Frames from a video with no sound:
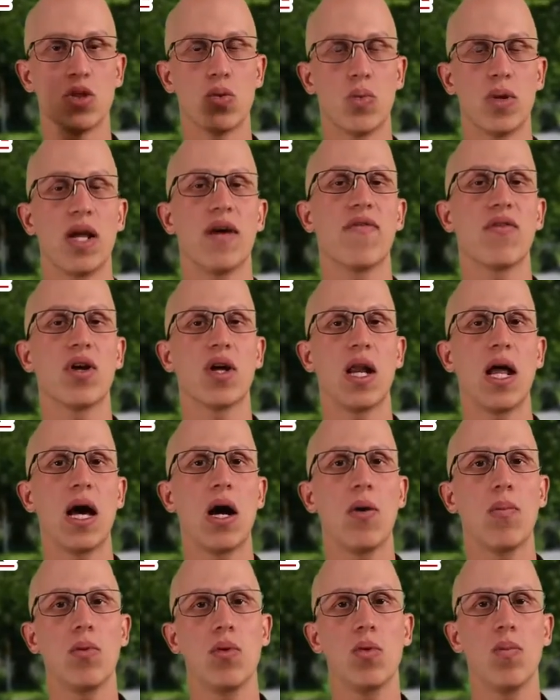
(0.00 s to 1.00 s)
So we're definitely going
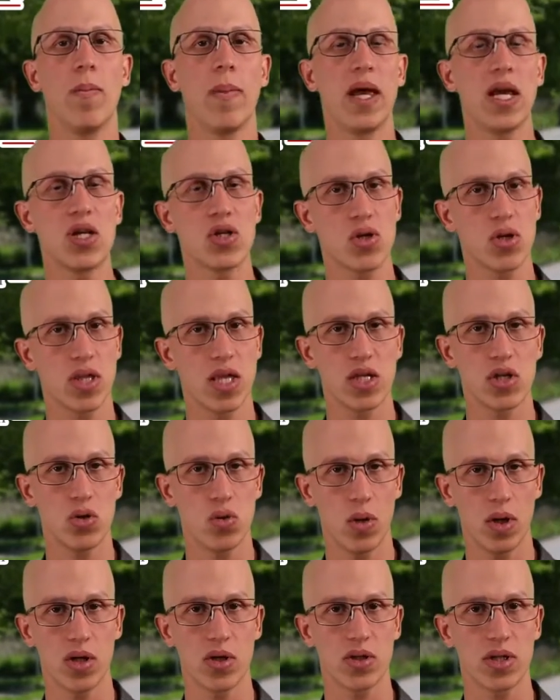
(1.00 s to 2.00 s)
to help you make sure
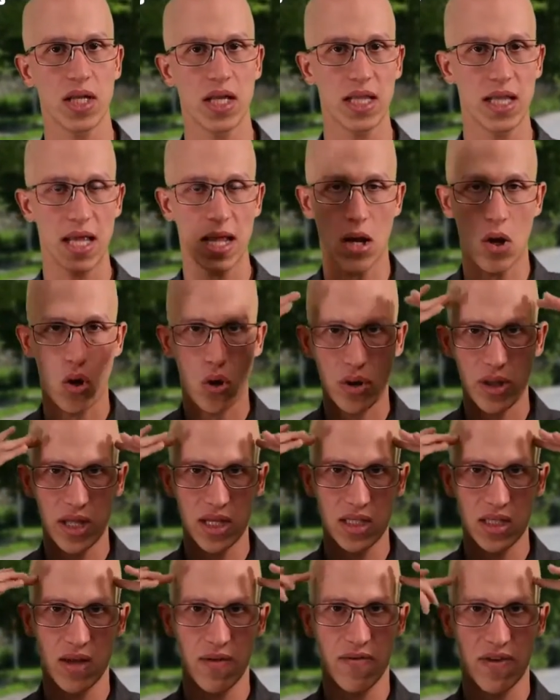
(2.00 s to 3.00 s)
that you understand that all
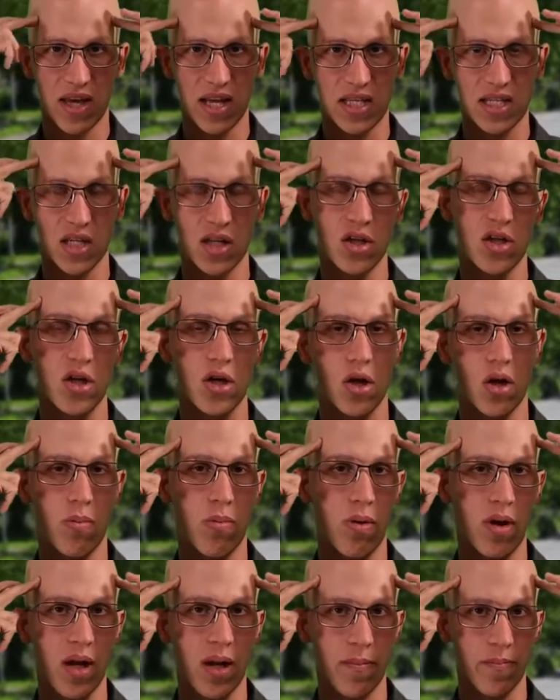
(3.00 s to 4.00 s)
that stuff gets into
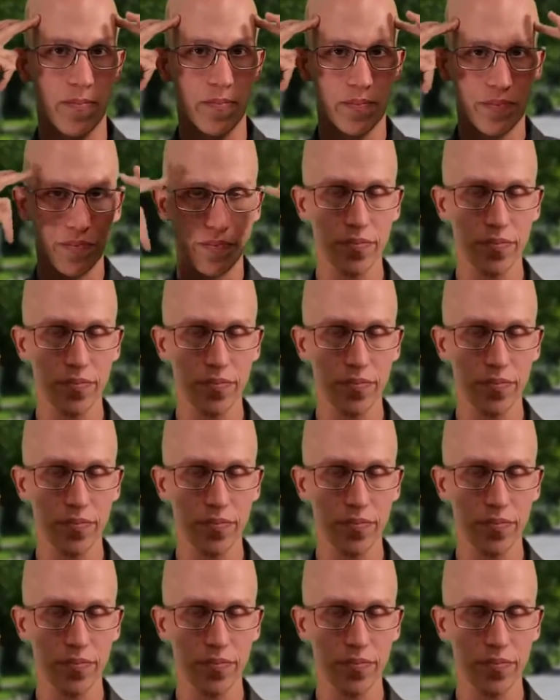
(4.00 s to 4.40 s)
your brain.